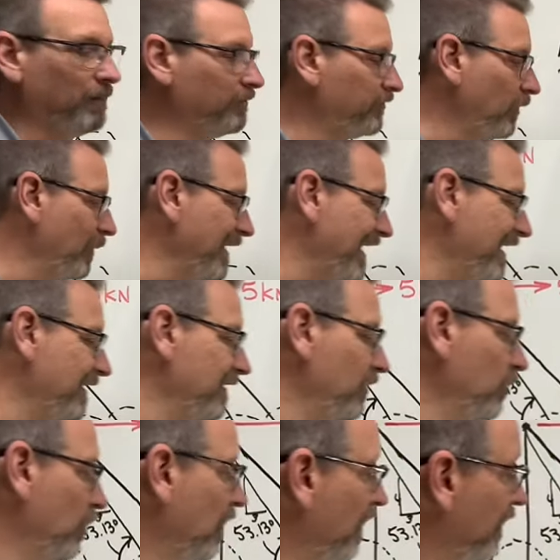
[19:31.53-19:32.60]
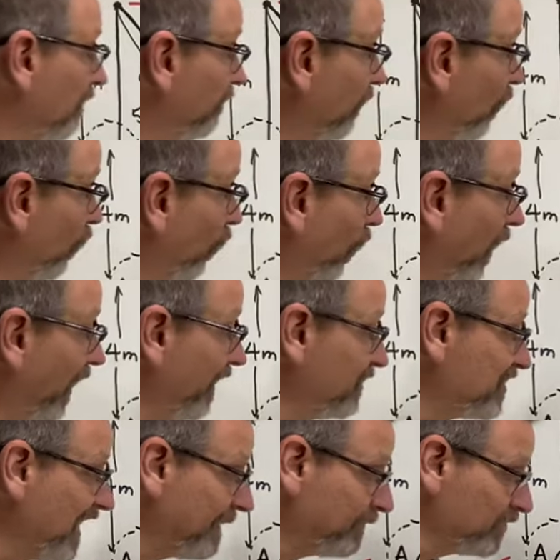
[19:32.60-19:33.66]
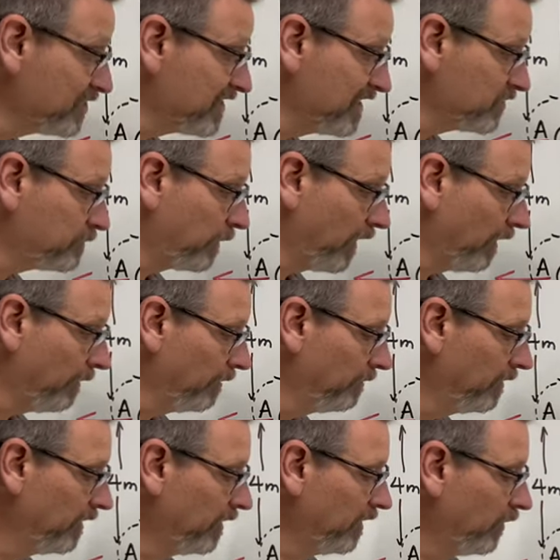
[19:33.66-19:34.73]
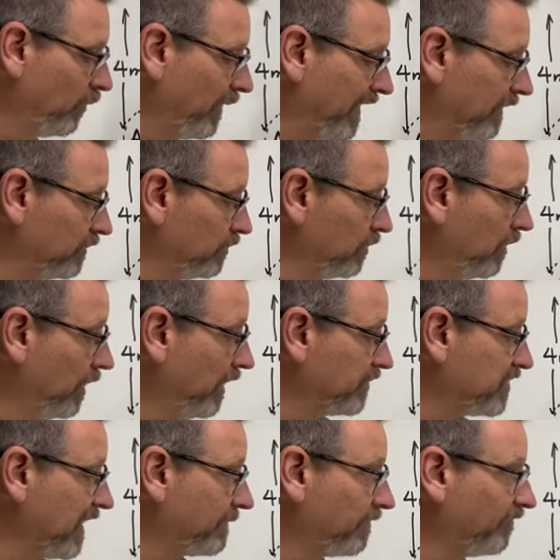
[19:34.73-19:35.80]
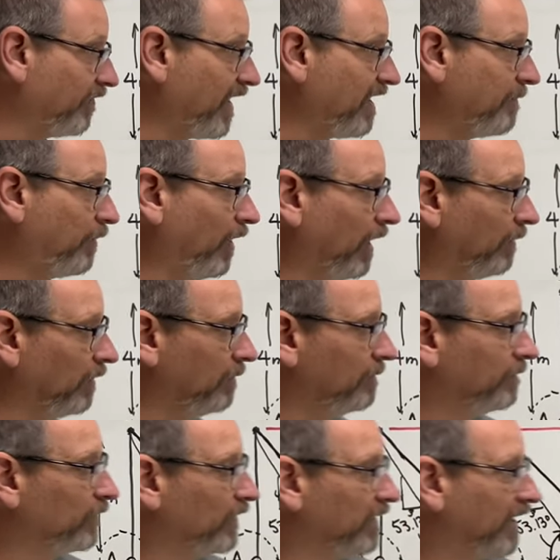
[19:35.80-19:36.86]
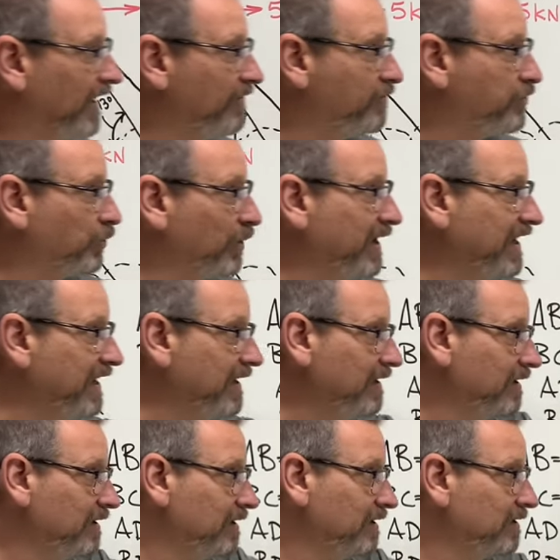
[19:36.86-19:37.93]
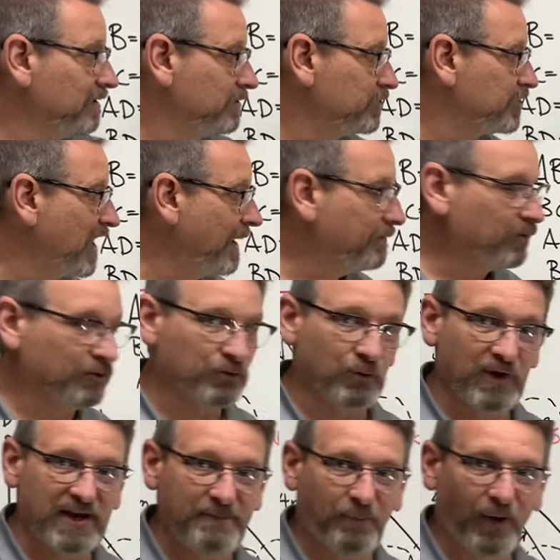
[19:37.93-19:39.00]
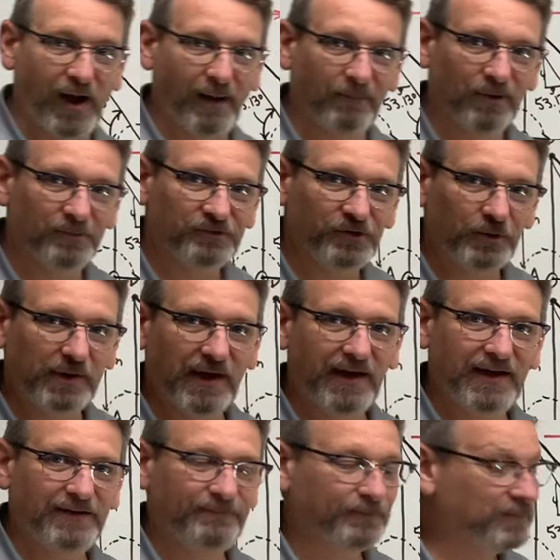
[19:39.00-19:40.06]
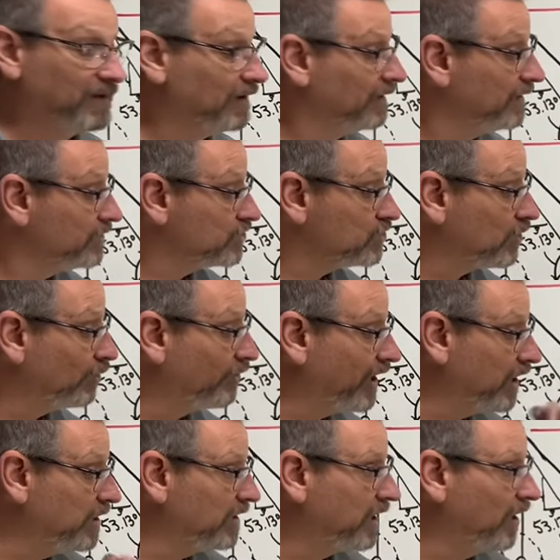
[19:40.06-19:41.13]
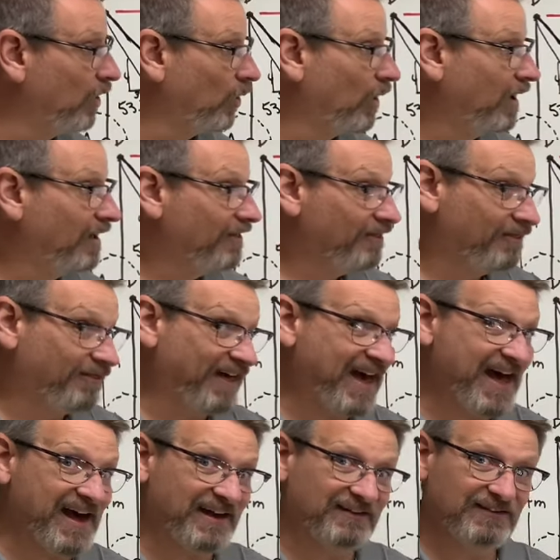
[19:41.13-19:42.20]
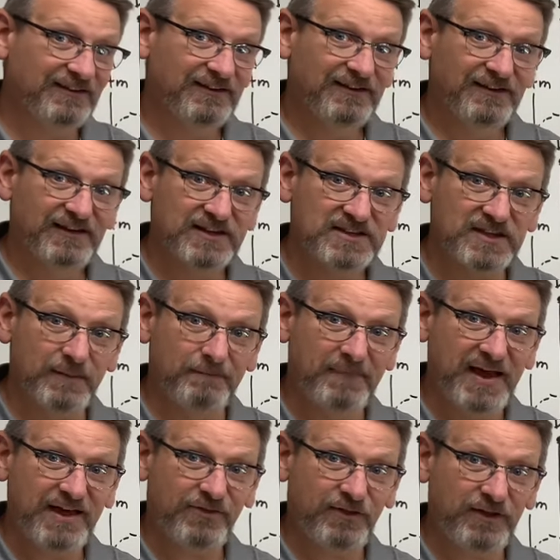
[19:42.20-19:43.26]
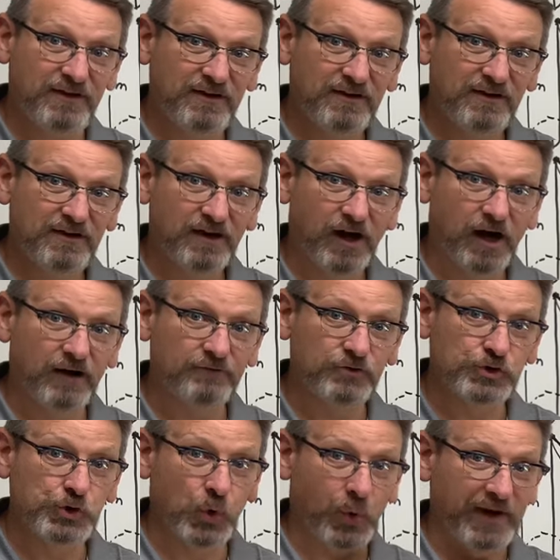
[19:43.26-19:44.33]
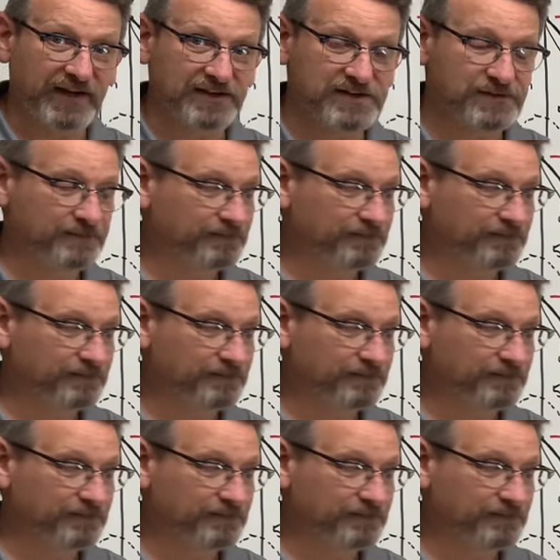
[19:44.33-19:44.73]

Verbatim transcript: So we had to do, for one chapter six problem, we had to do a chapter five problem and three chapter three problems, okay? So there you go. That is the method of joints.